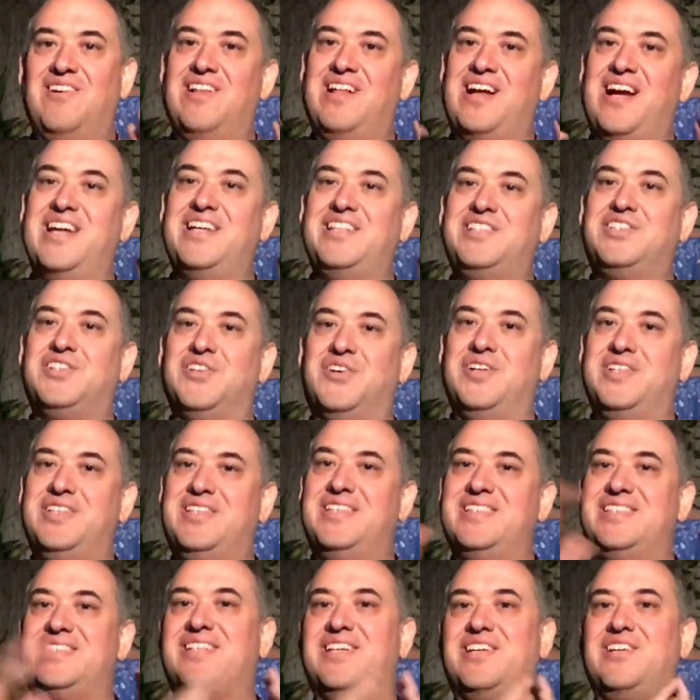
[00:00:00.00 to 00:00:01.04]
I enjoyed
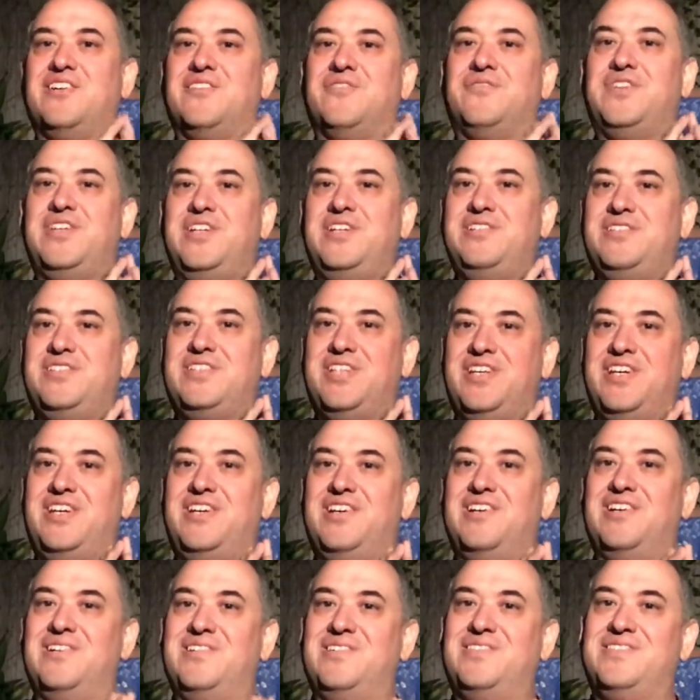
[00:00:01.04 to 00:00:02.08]
this interview
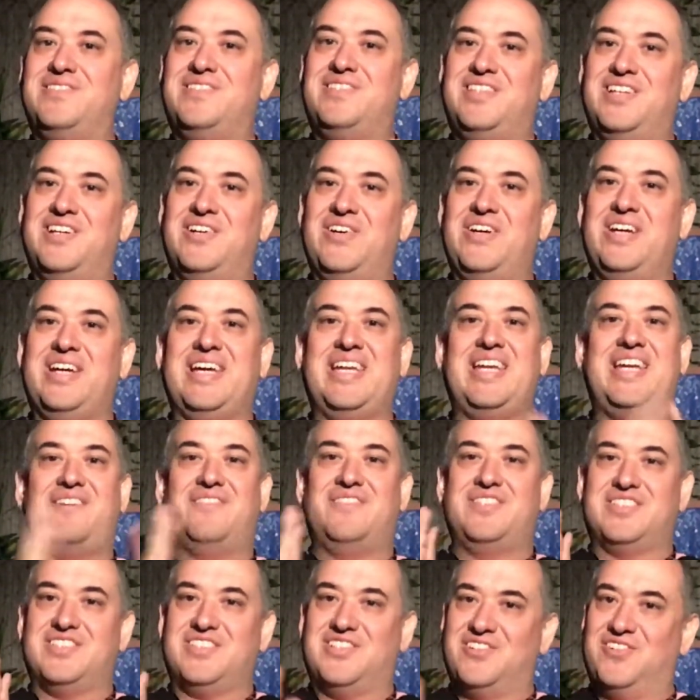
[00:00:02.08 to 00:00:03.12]
too. Doing it, it
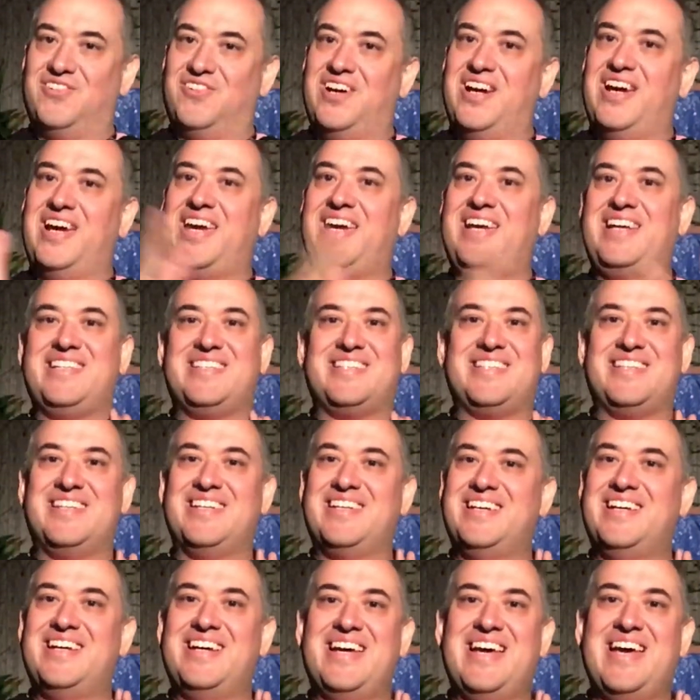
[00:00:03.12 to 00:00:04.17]
was great.
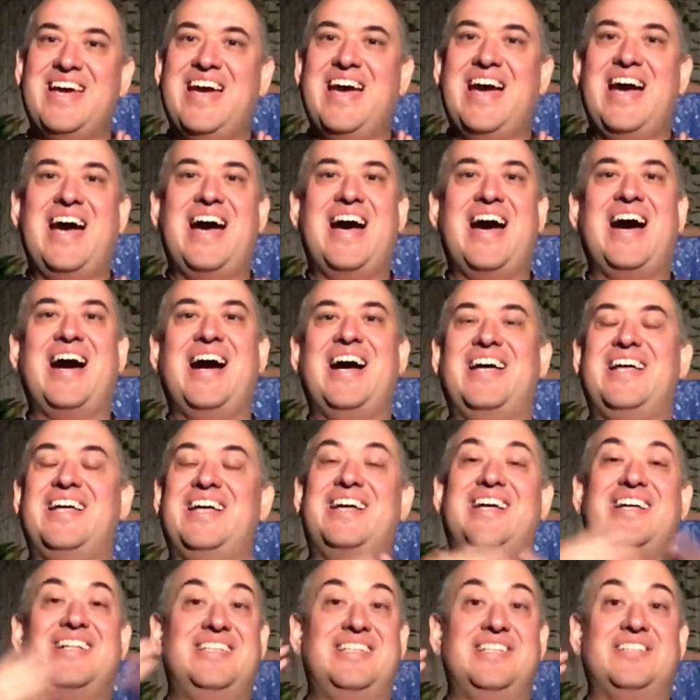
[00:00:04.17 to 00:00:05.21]

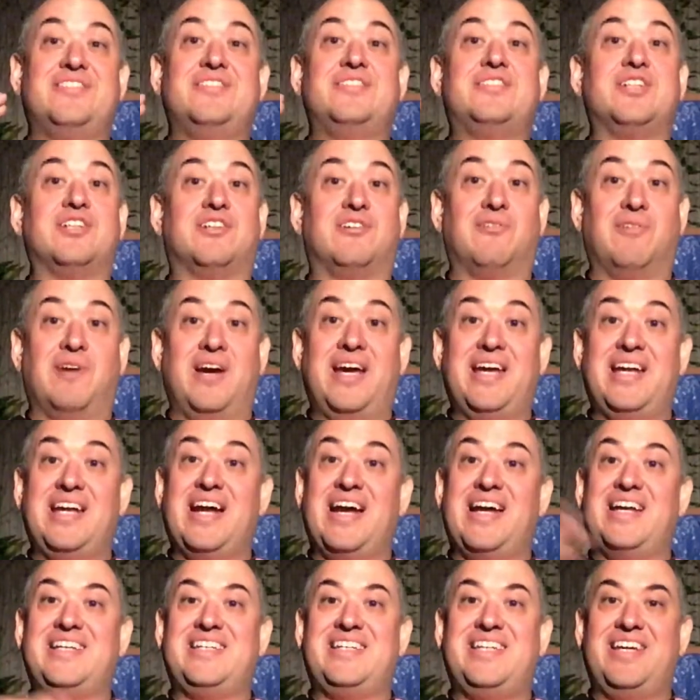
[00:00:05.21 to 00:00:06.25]
This is a great
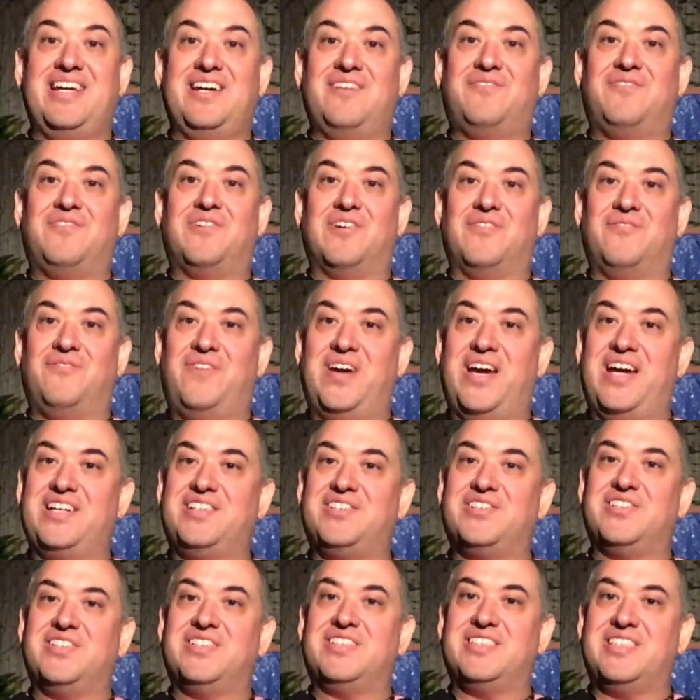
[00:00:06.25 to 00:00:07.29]
idea for a
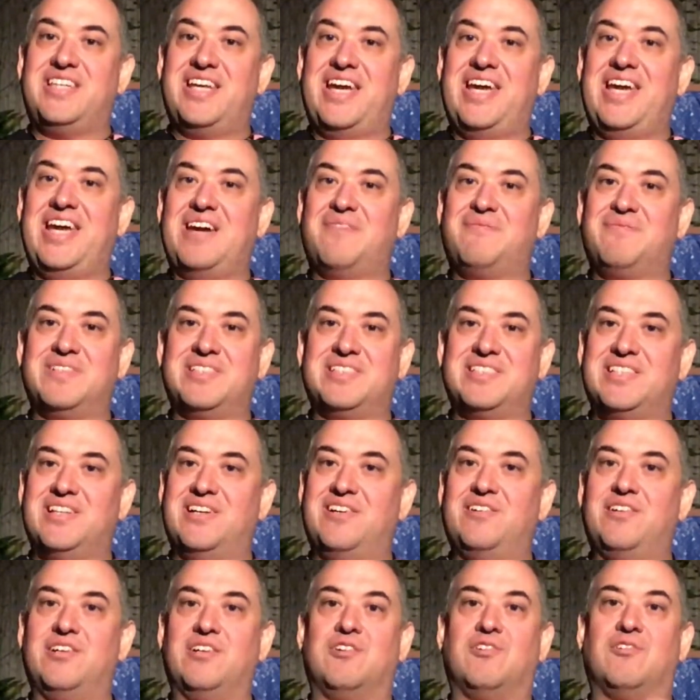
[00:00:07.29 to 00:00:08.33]
Veterans Day
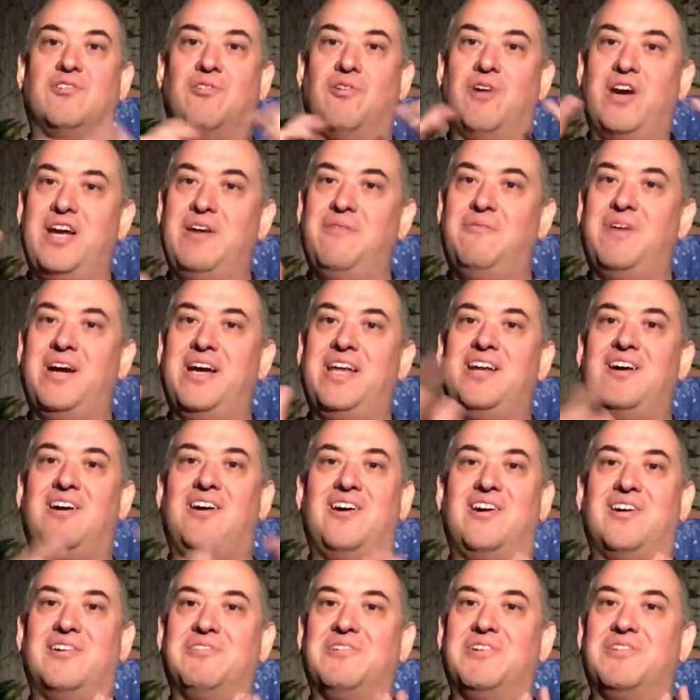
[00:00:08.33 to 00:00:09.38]
episode, a great way to
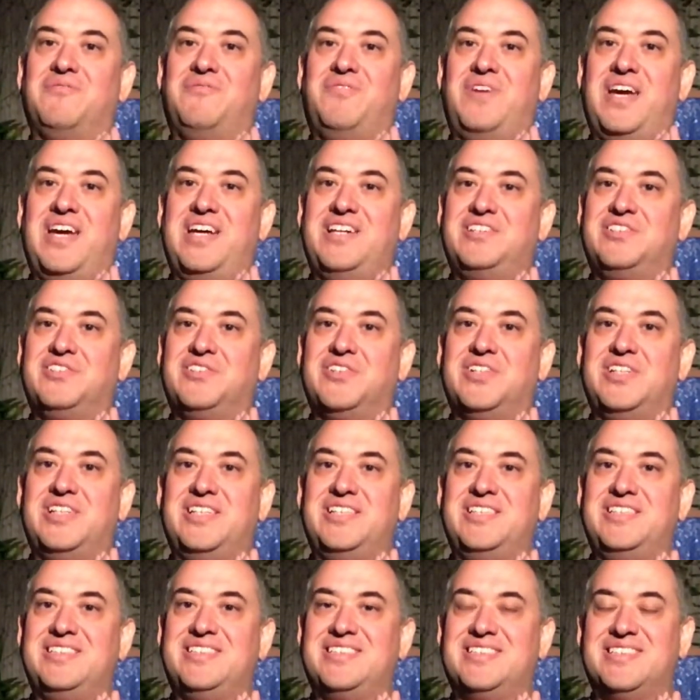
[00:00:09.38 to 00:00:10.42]
honor our
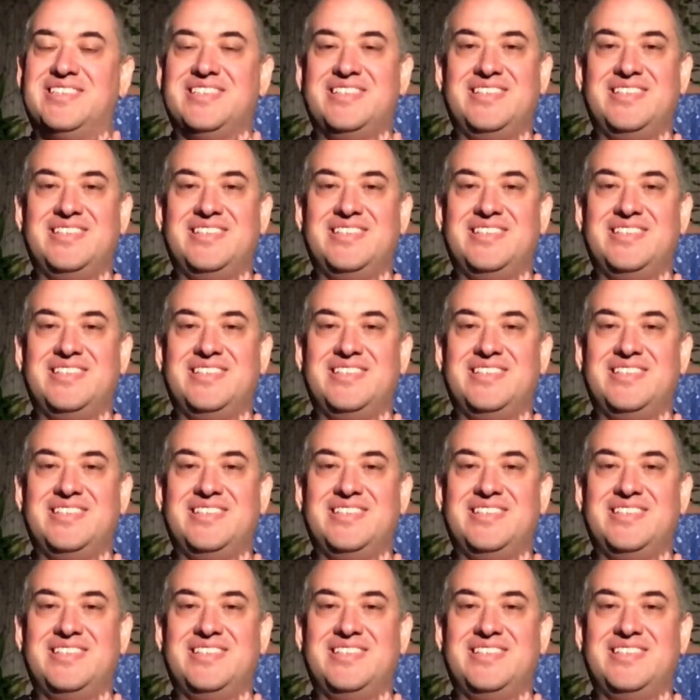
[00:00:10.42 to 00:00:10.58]
veterans,